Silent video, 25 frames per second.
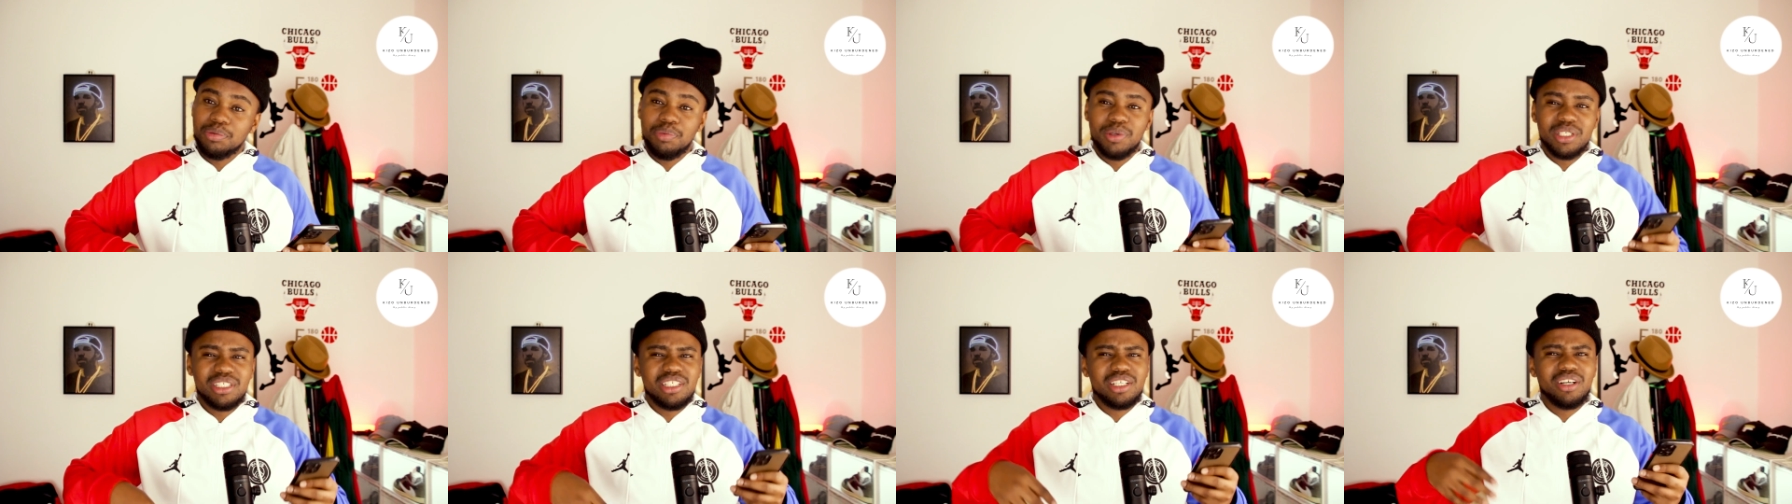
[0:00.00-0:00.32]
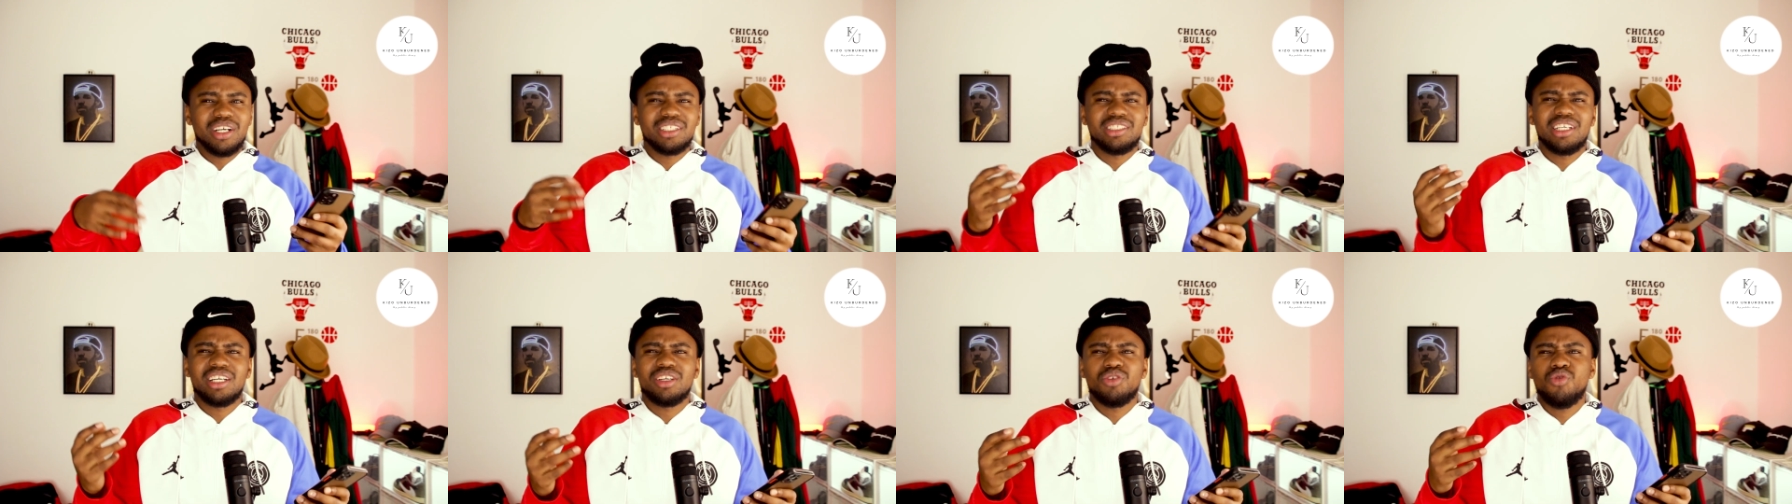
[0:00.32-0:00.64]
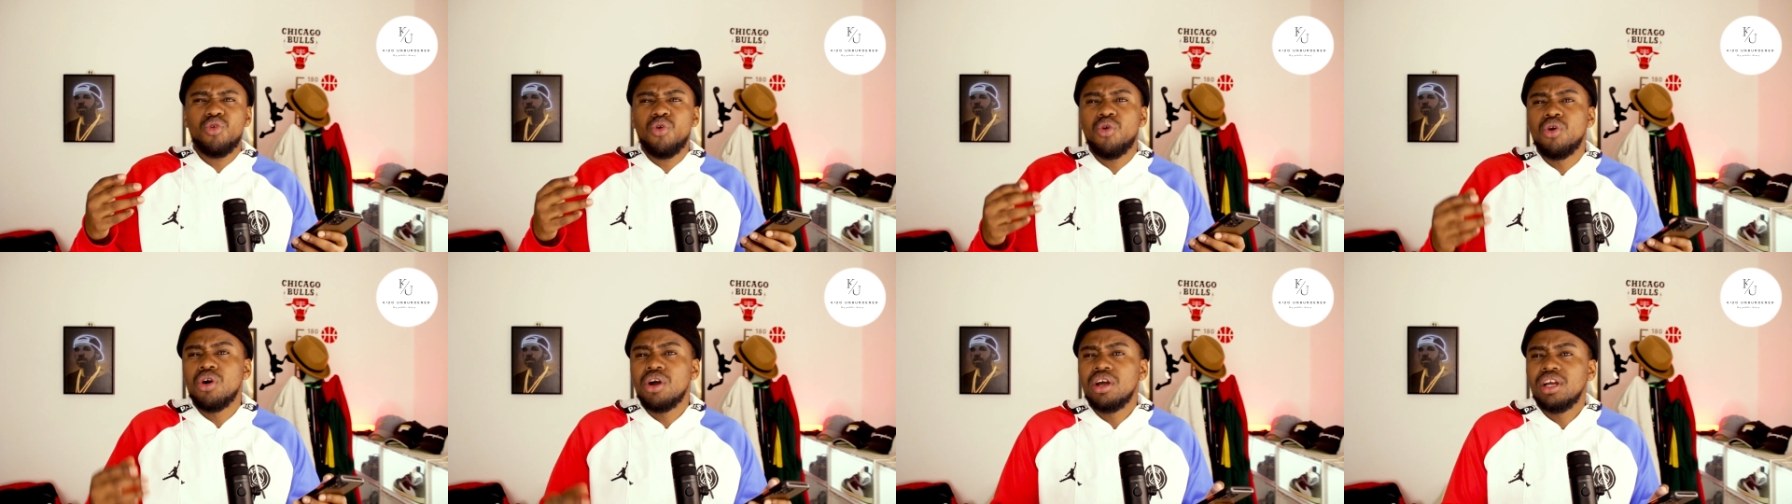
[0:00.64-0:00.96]
Specifically, I was like,
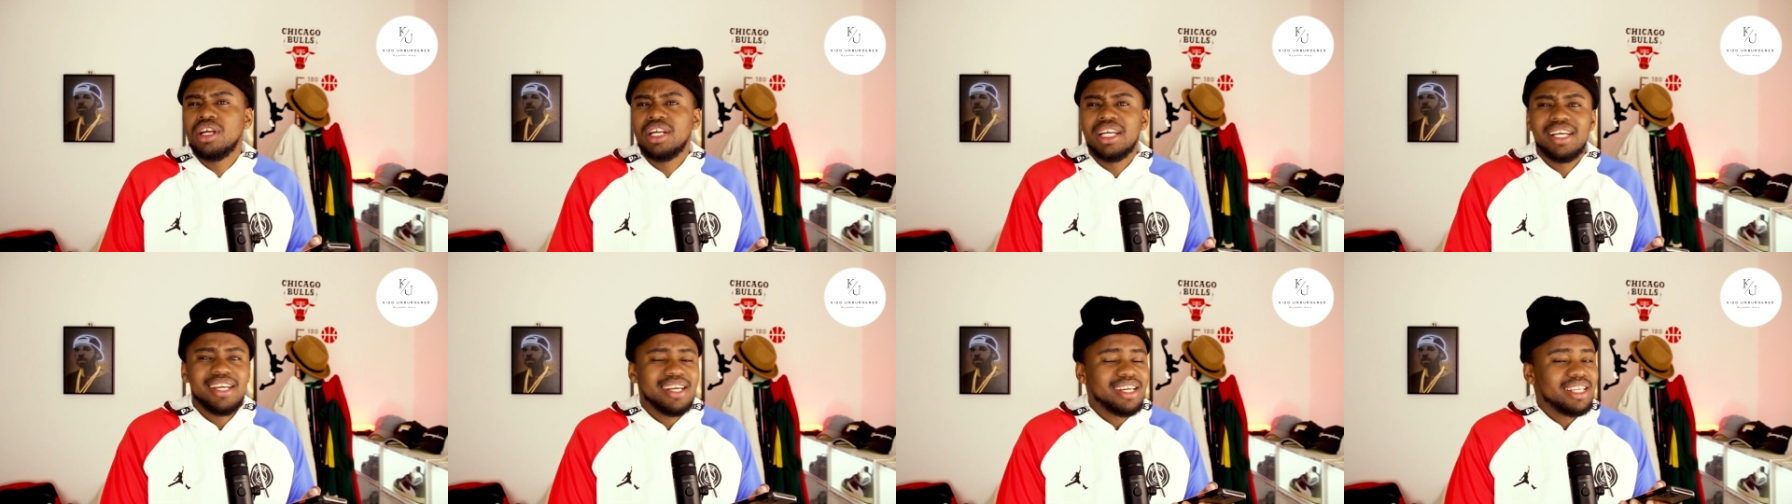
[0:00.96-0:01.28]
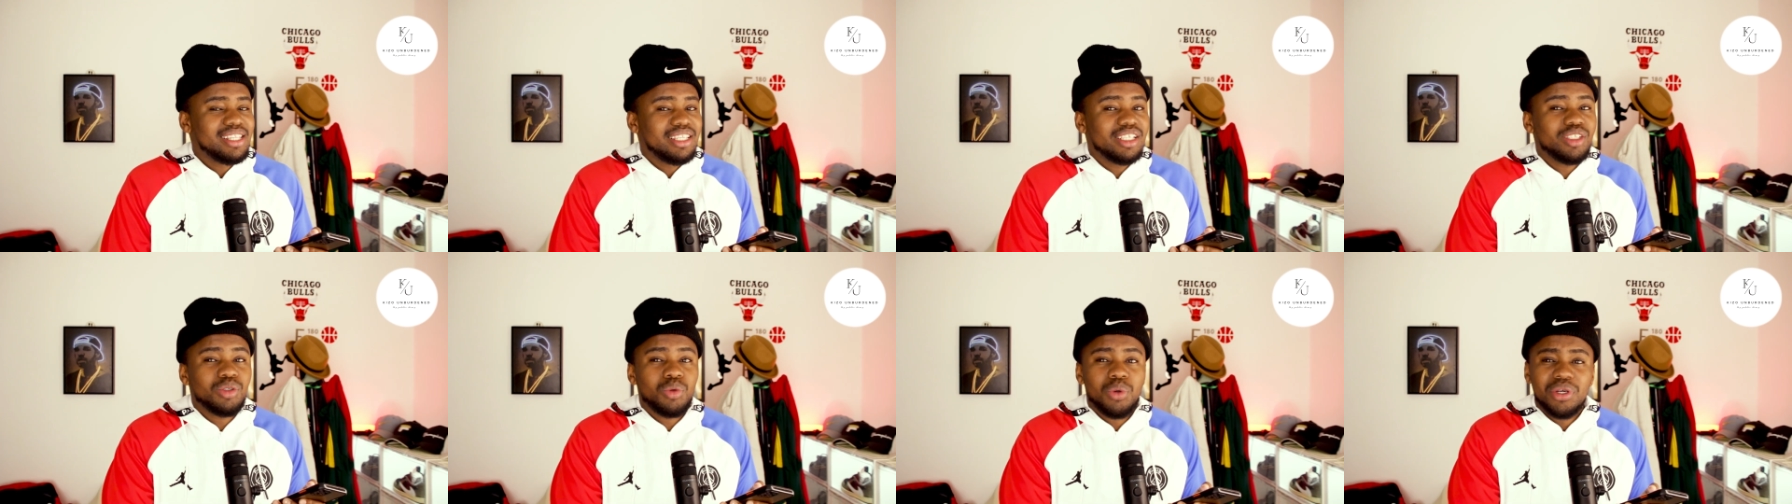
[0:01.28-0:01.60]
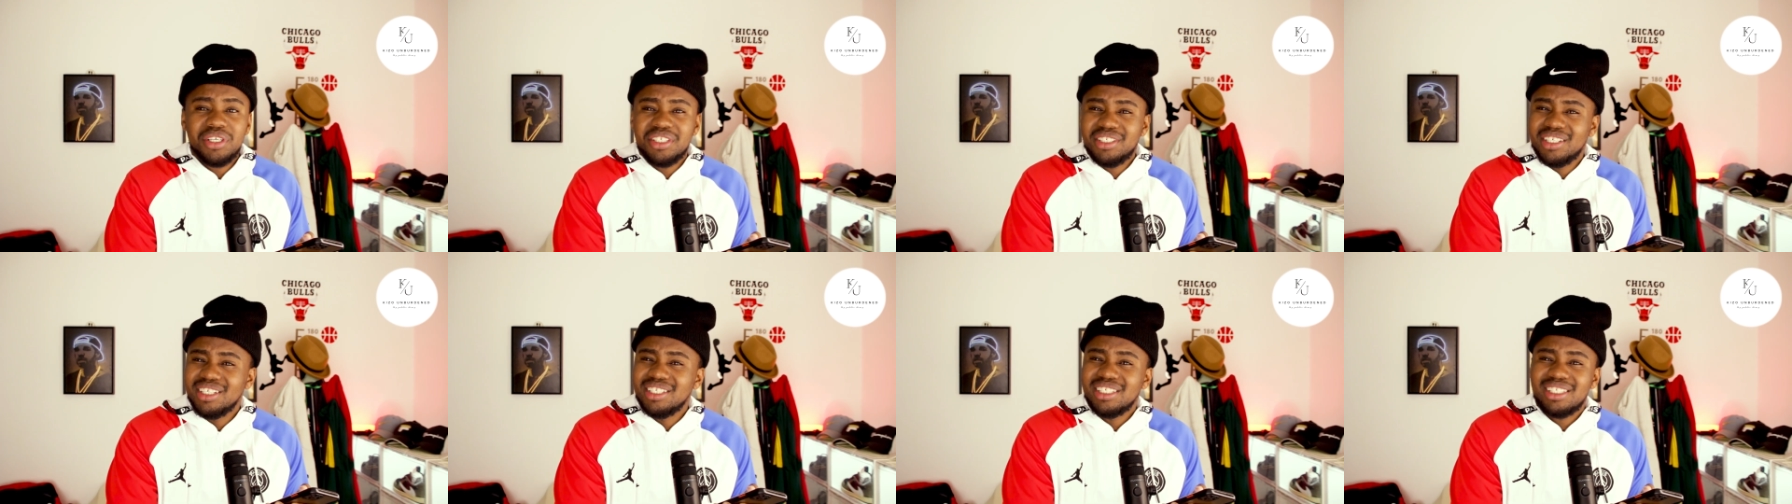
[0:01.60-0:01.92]
yo, this
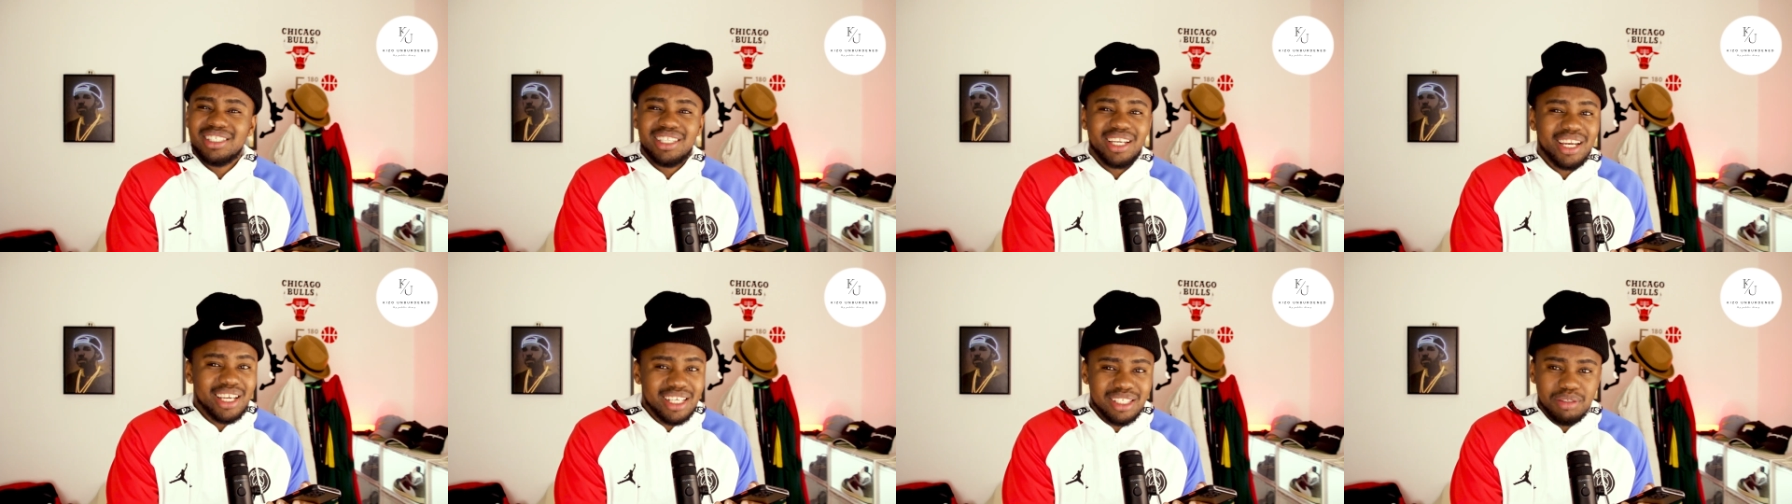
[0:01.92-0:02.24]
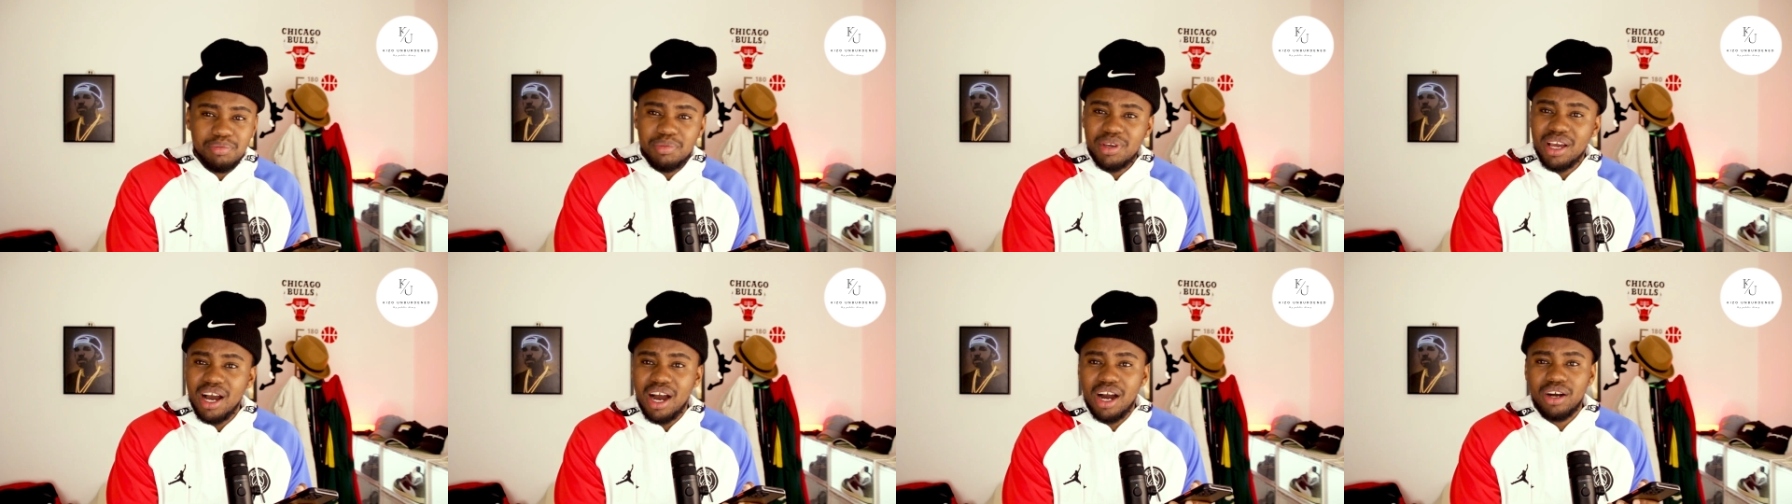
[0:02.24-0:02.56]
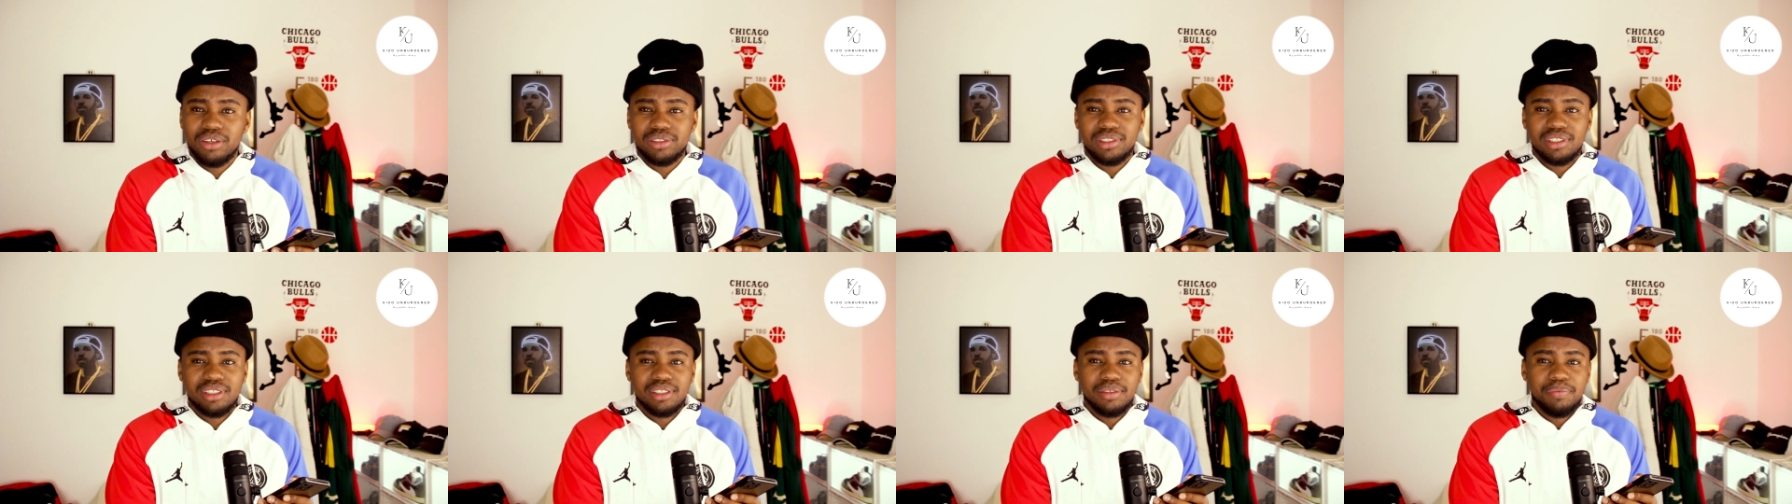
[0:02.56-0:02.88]
question stressed me
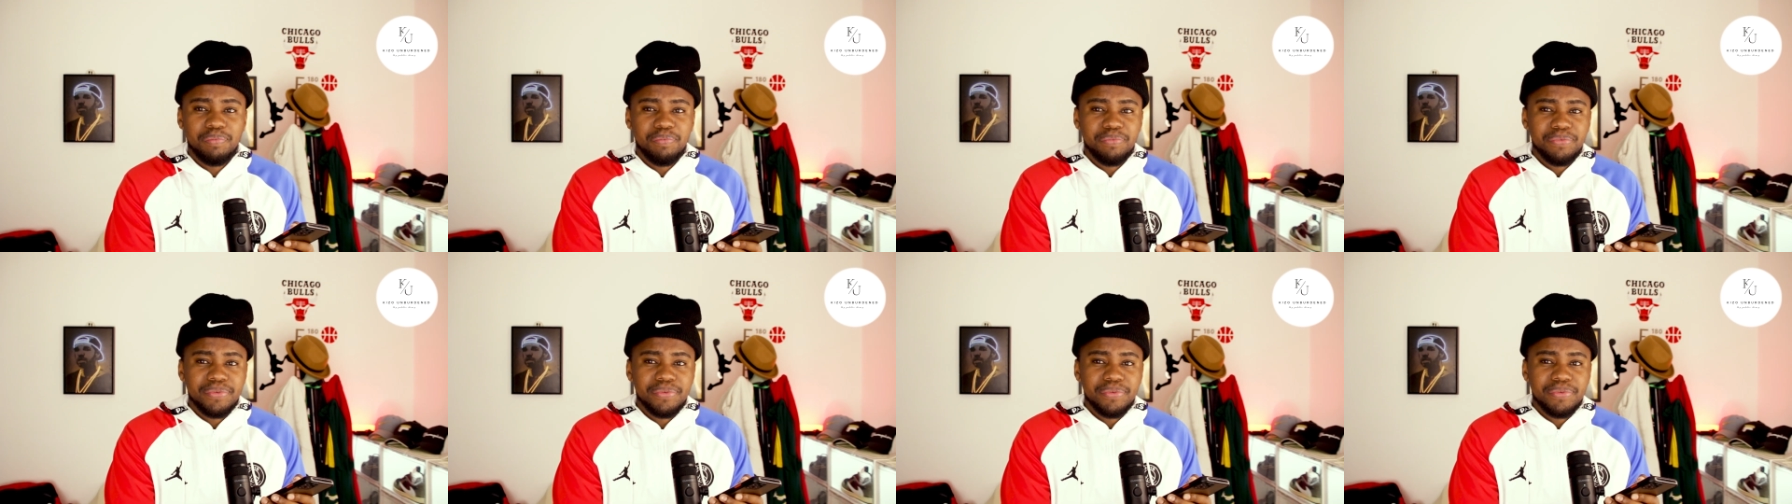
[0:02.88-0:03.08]
out.